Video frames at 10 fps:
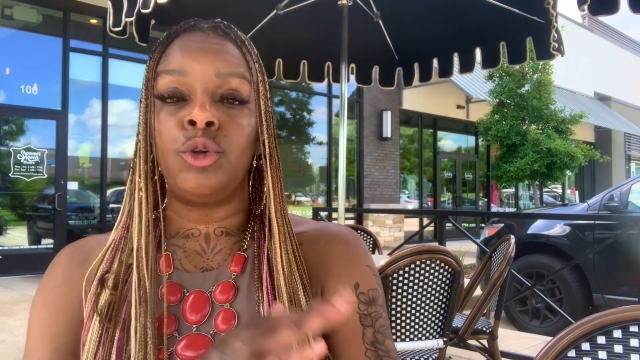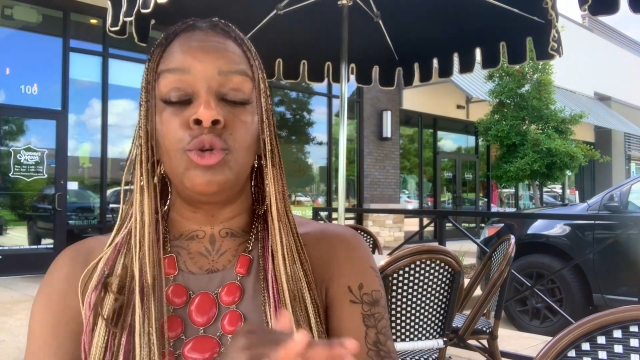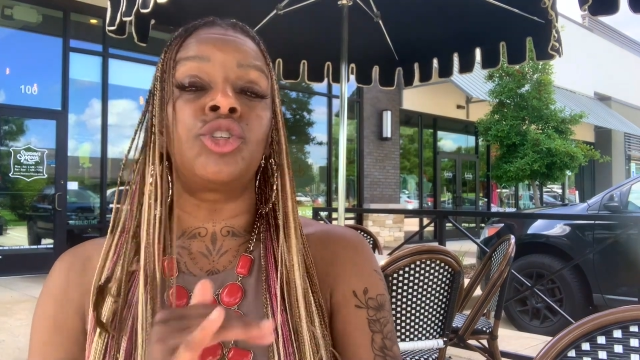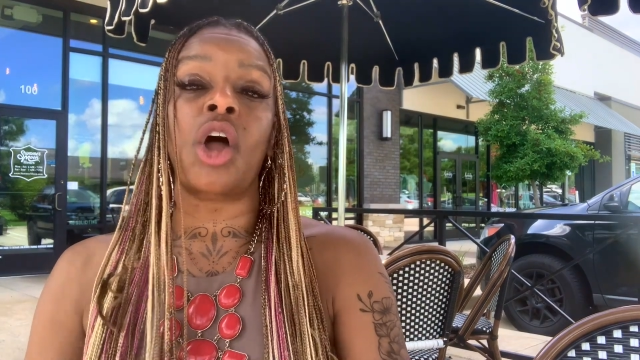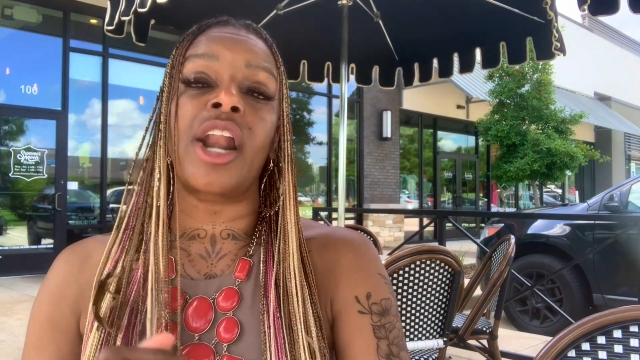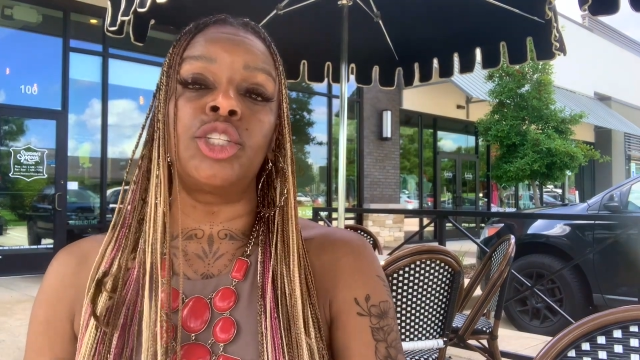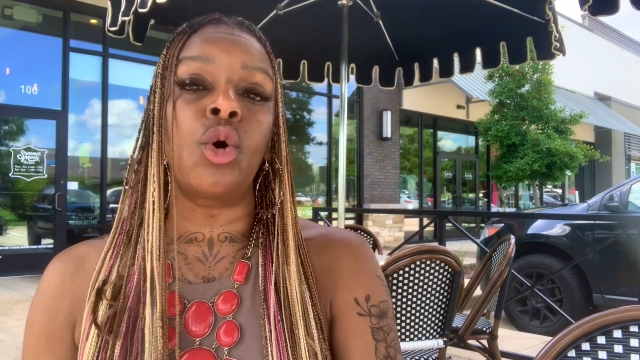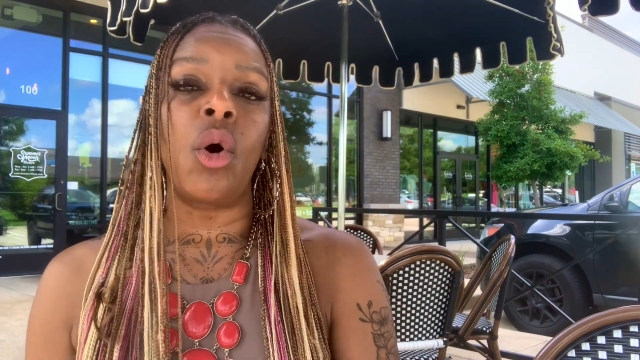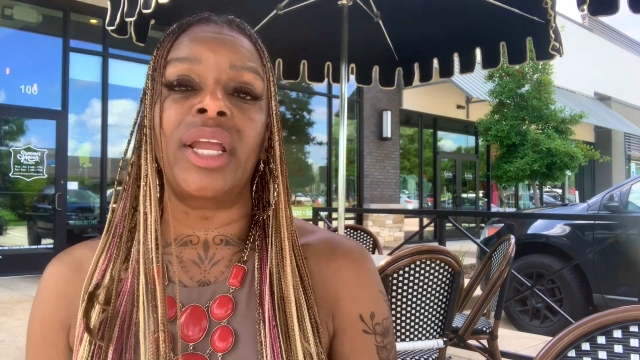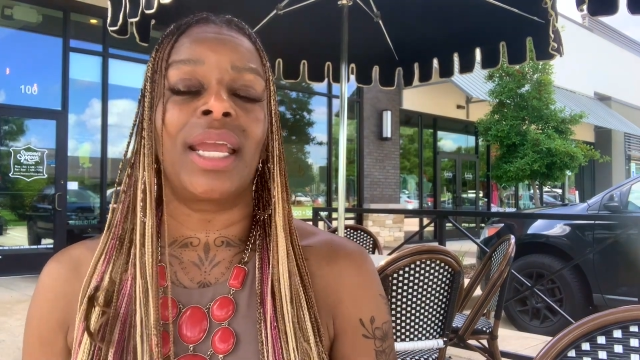You started
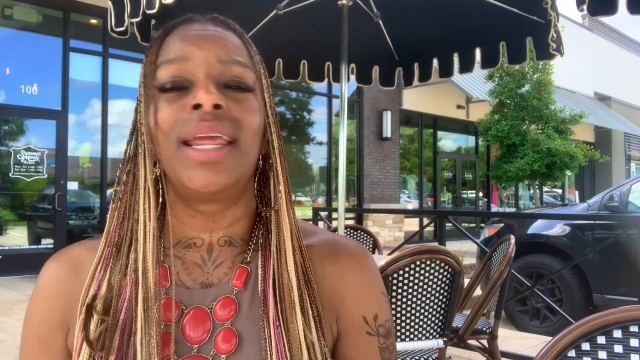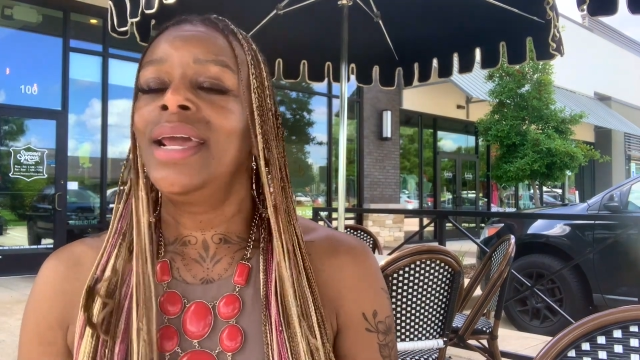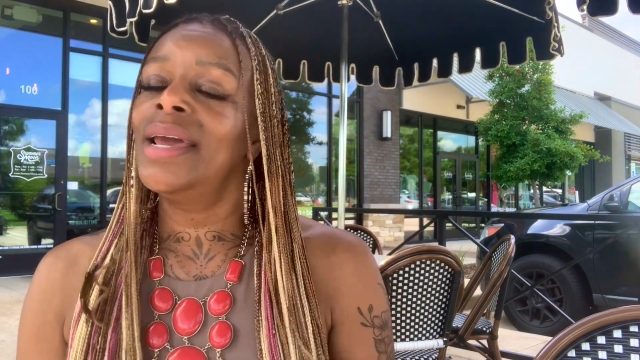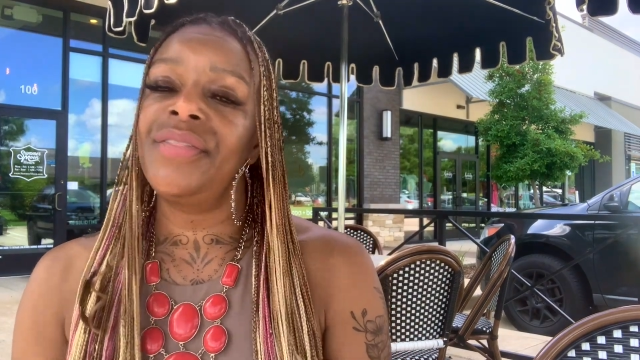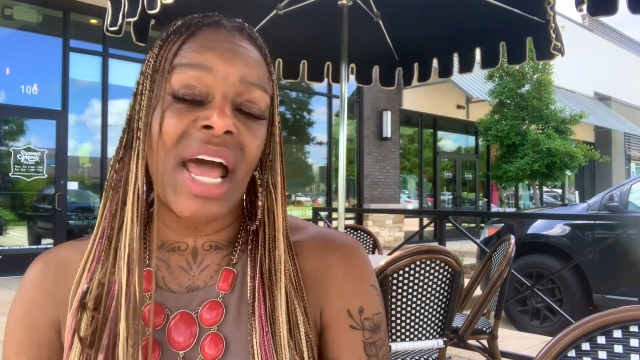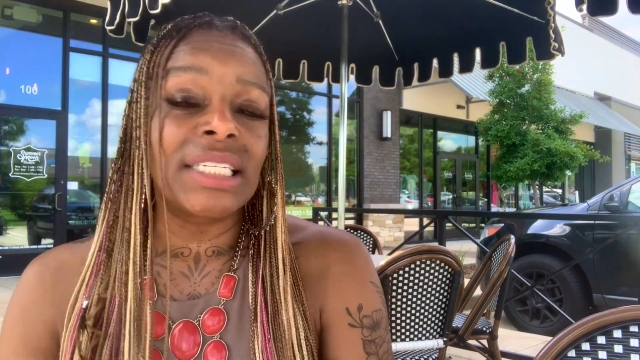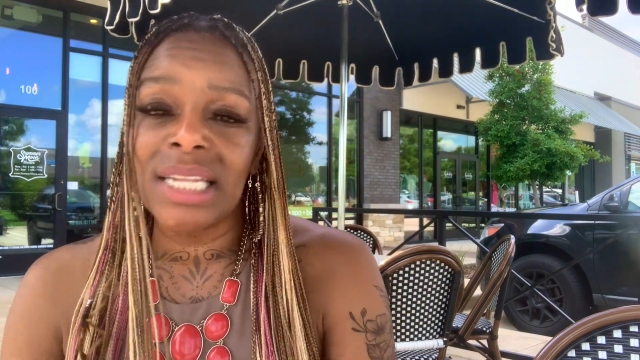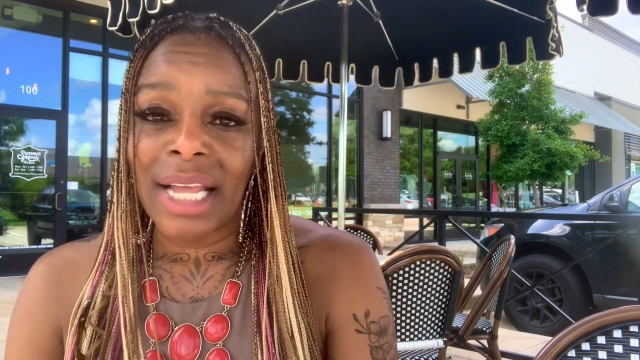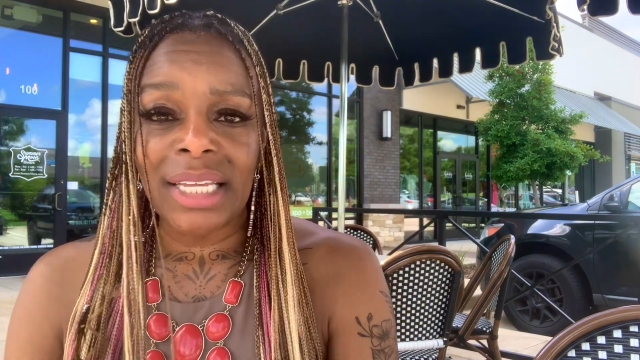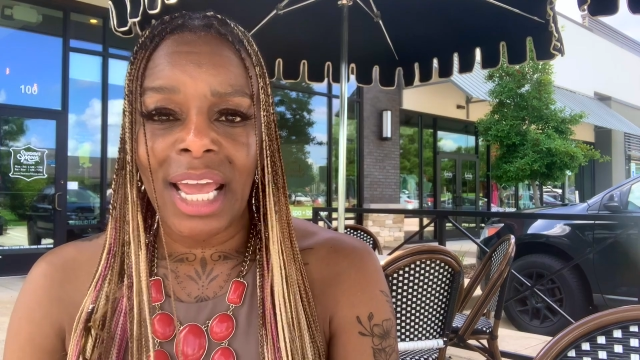talking, and that's
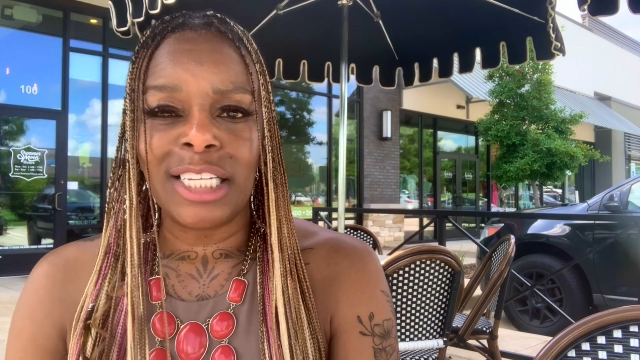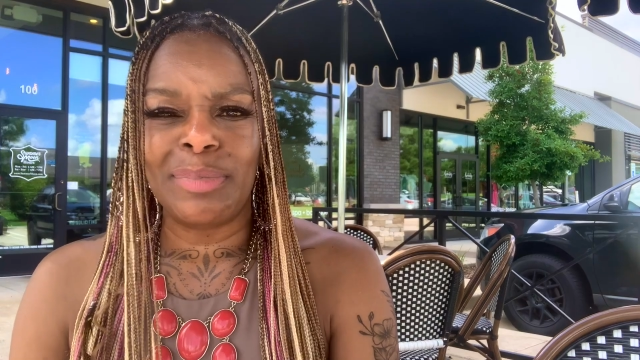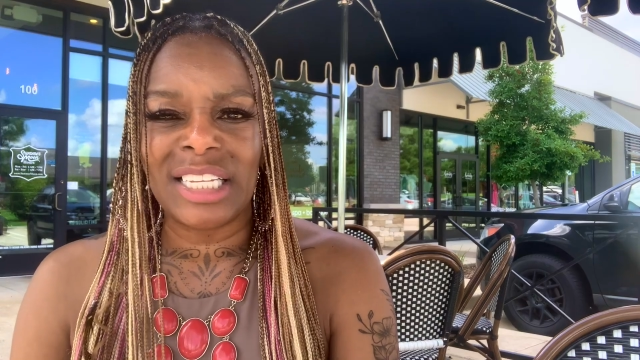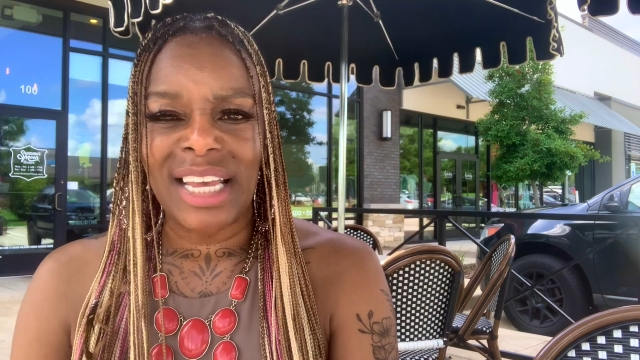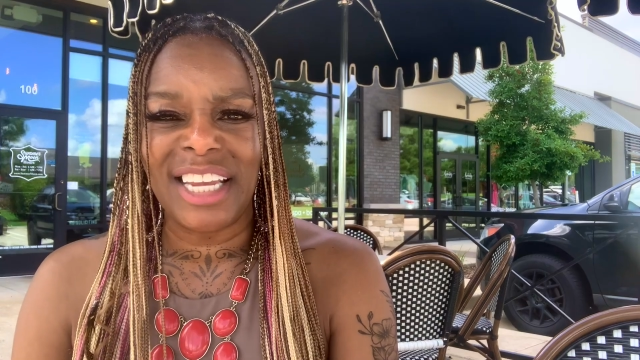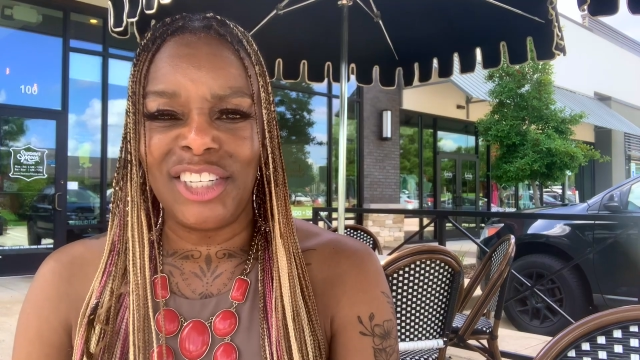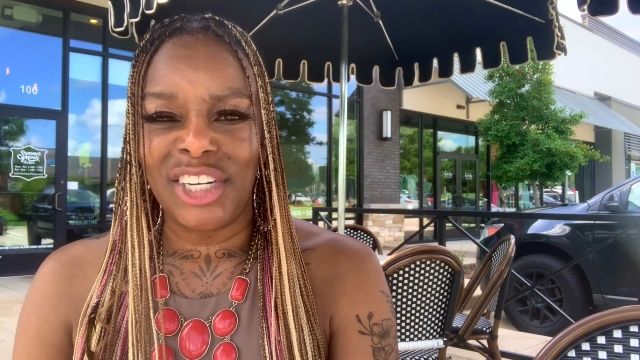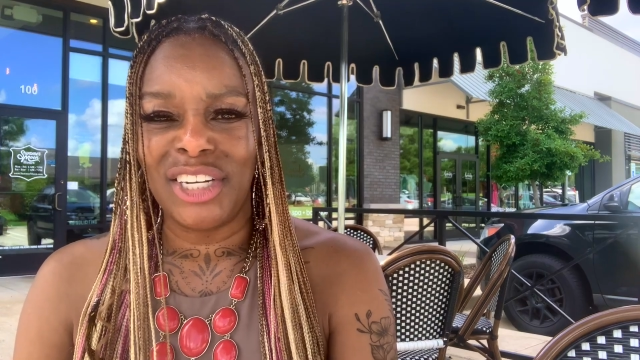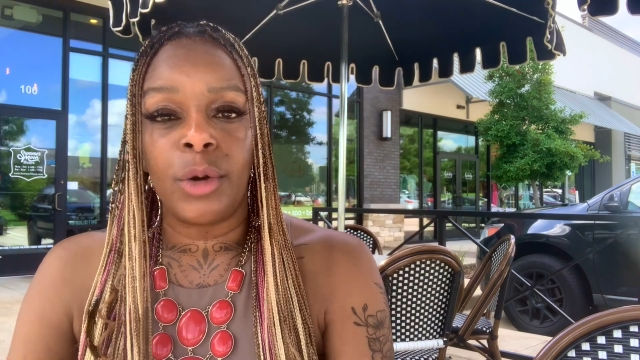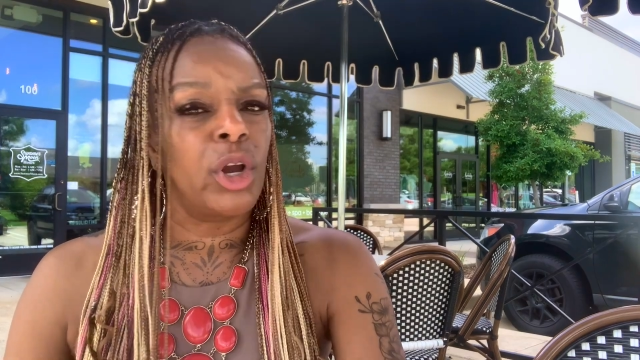not the expectation.